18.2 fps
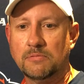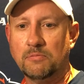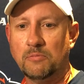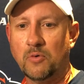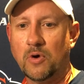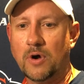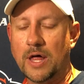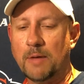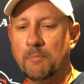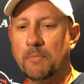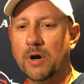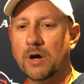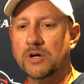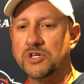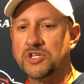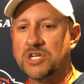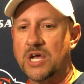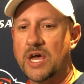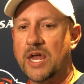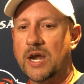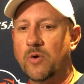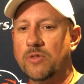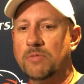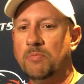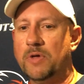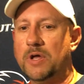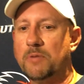more like bird chatter
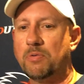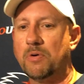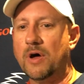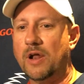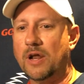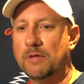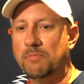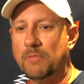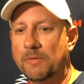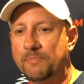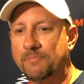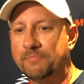with me probably. But